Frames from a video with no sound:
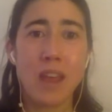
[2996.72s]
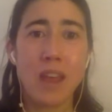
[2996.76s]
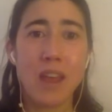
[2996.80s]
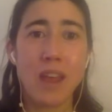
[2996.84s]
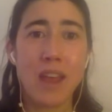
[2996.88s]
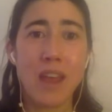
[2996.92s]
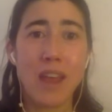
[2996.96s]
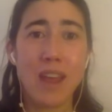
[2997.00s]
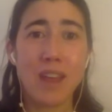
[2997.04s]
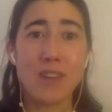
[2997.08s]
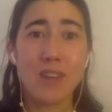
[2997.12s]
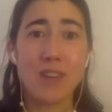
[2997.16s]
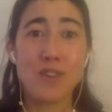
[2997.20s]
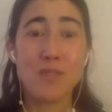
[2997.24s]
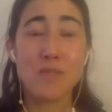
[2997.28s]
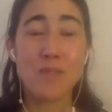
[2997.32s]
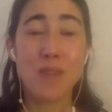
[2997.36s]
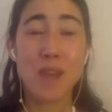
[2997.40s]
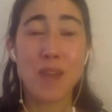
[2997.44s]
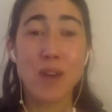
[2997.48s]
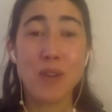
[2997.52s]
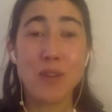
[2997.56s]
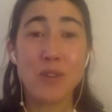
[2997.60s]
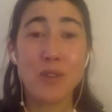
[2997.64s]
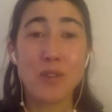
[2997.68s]
and your
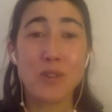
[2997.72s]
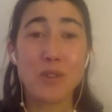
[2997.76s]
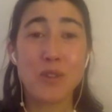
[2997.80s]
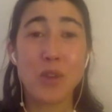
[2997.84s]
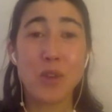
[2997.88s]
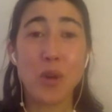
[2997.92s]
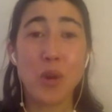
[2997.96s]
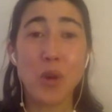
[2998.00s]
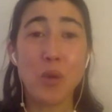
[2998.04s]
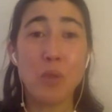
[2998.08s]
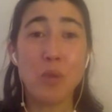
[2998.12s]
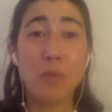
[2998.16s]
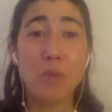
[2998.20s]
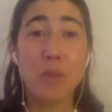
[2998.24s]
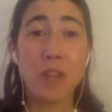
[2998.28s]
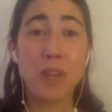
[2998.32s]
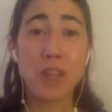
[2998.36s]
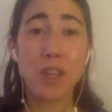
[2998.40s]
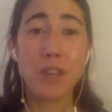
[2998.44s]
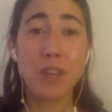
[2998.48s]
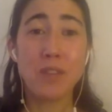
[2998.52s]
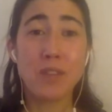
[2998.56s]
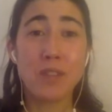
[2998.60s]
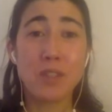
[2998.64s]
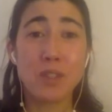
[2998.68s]
mouth is the
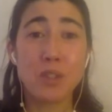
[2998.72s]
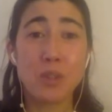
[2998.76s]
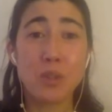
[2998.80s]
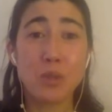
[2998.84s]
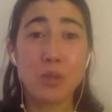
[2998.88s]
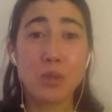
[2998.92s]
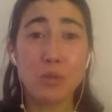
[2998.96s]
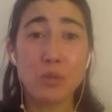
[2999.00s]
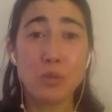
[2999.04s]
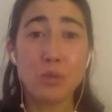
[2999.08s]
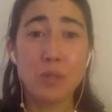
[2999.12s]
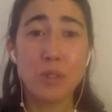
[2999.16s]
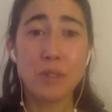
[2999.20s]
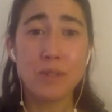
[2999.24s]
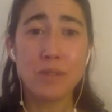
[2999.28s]
opening of a tube.